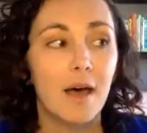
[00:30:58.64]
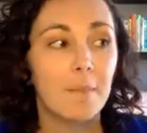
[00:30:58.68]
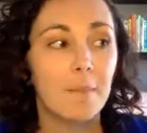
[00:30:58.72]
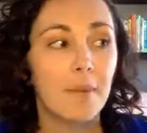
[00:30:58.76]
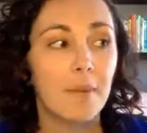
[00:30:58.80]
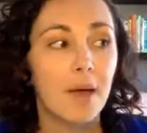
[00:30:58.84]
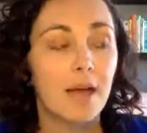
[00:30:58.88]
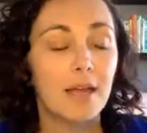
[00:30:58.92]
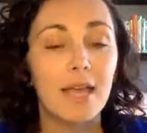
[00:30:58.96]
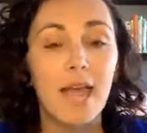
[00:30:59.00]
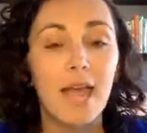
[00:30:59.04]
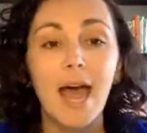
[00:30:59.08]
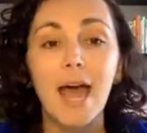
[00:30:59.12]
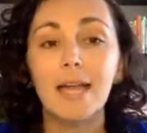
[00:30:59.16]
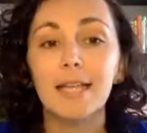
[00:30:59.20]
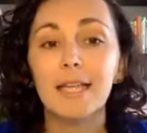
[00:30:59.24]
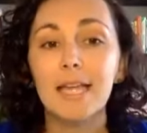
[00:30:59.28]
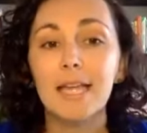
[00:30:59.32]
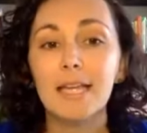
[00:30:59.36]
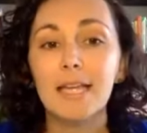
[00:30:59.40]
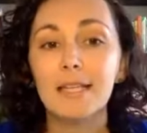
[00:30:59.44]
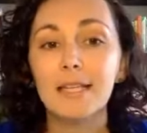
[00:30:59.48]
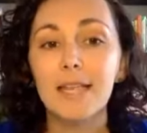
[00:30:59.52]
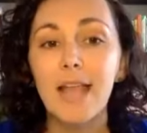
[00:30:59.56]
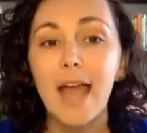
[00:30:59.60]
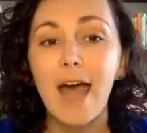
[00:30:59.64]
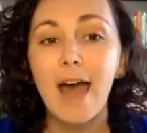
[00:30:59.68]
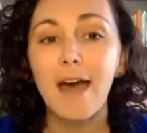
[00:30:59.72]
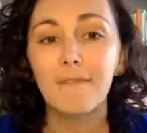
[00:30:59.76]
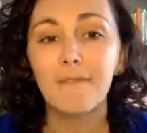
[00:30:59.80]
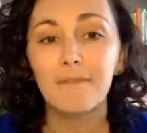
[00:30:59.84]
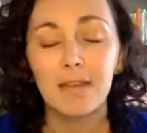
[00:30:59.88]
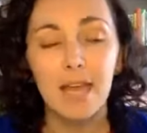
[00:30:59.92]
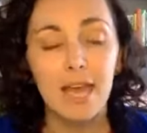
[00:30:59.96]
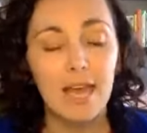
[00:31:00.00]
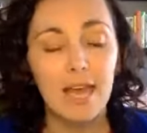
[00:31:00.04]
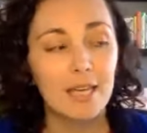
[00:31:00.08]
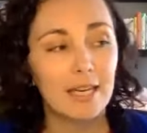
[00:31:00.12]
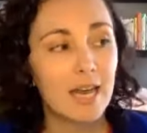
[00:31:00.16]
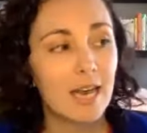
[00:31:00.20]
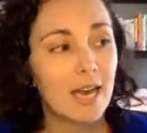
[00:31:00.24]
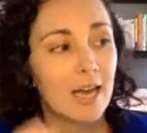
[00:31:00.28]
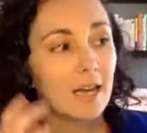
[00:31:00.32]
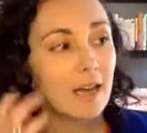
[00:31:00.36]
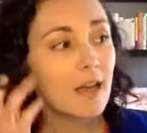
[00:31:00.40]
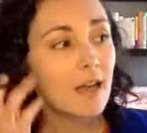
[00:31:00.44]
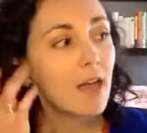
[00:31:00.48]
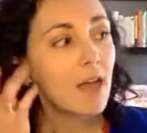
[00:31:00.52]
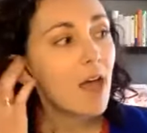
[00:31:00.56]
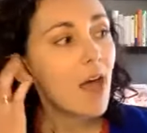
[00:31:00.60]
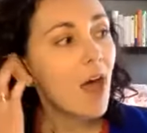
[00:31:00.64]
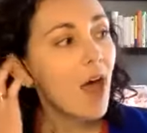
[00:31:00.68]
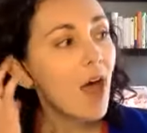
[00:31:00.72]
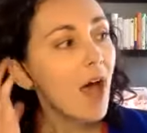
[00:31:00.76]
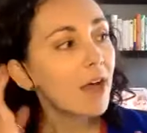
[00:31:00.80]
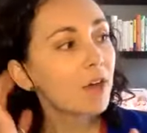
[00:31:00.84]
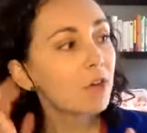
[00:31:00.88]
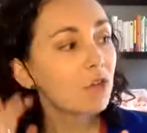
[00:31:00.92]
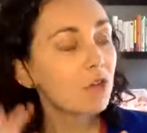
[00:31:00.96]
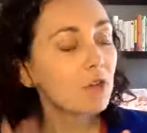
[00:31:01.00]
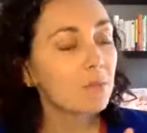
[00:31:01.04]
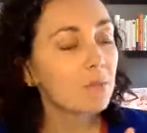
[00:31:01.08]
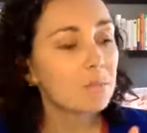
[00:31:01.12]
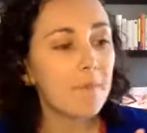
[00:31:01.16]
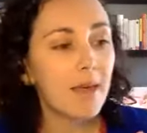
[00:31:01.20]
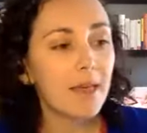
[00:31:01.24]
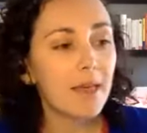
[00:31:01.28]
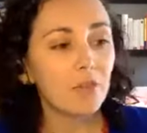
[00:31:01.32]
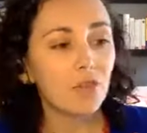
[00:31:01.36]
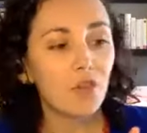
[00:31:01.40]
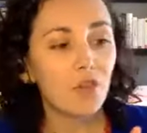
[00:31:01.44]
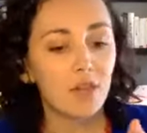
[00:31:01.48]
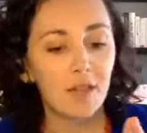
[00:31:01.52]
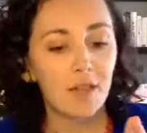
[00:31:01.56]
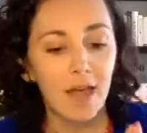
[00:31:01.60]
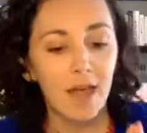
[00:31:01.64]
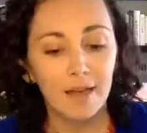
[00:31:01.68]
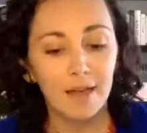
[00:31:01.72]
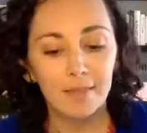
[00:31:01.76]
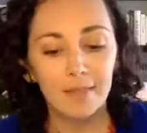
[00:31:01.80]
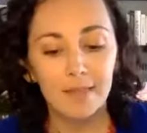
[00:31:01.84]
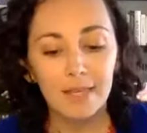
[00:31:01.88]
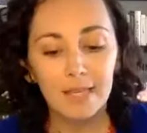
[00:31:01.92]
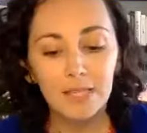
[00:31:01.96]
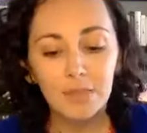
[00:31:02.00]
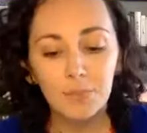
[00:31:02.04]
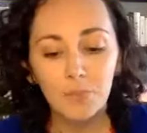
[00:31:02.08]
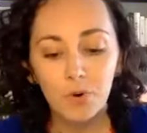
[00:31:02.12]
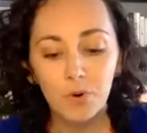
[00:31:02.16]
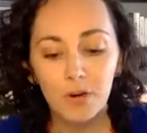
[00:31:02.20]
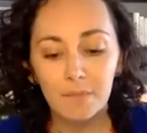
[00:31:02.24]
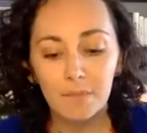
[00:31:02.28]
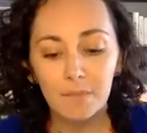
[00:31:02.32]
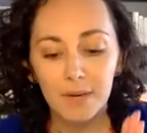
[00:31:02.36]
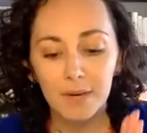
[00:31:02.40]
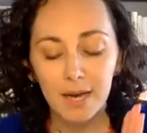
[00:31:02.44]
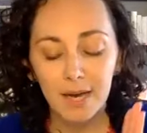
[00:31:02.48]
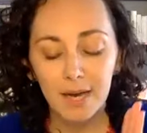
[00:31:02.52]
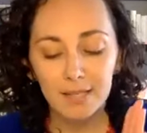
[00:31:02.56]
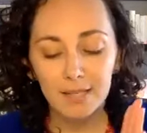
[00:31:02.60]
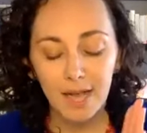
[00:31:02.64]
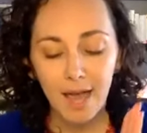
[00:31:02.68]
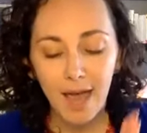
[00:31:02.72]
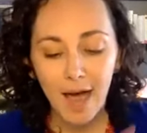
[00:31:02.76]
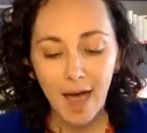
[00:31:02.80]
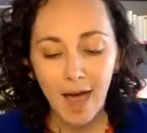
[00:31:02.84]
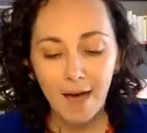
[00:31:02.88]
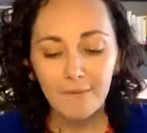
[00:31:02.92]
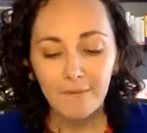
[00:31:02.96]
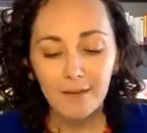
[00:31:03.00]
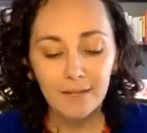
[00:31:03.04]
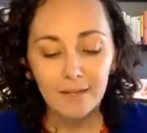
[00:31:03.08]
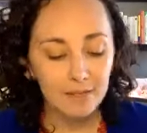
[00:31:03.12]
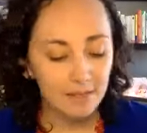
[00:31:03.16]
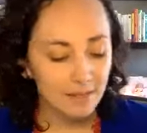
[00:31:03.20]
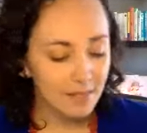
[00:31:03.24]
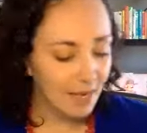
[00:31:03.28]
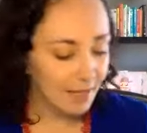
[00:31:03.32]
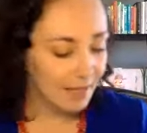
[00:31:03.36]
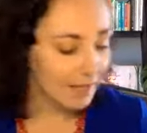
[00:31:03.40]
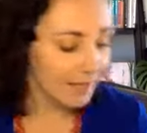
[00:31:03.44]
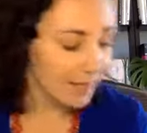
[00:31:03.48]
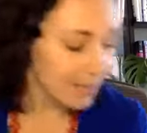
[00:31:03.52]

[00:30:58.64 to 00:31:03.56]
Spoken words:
again, in navigating? I should mention at this point, because I haven't said it